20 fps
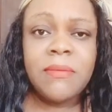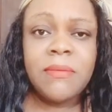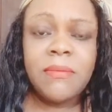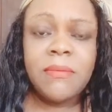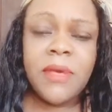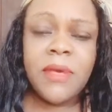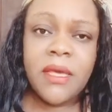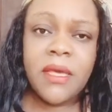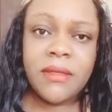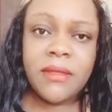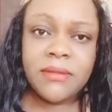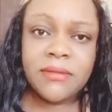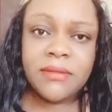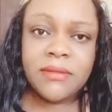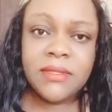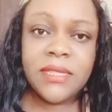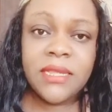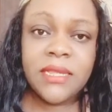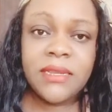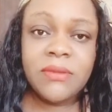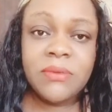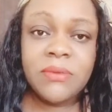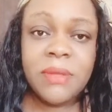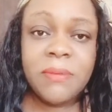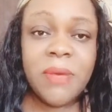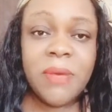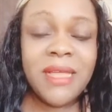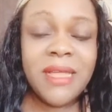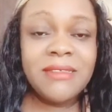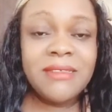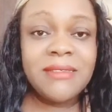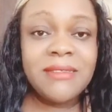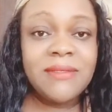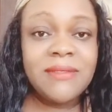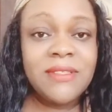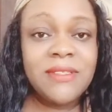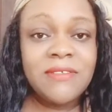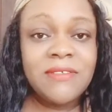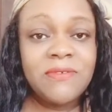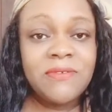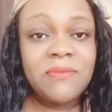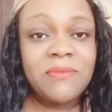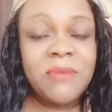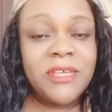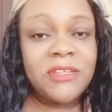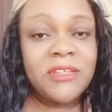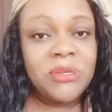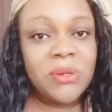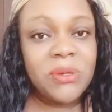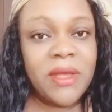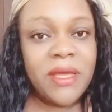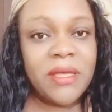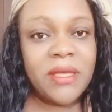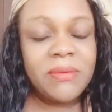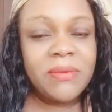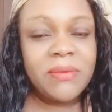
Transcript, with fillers: Man, said, the man is not even my tribe.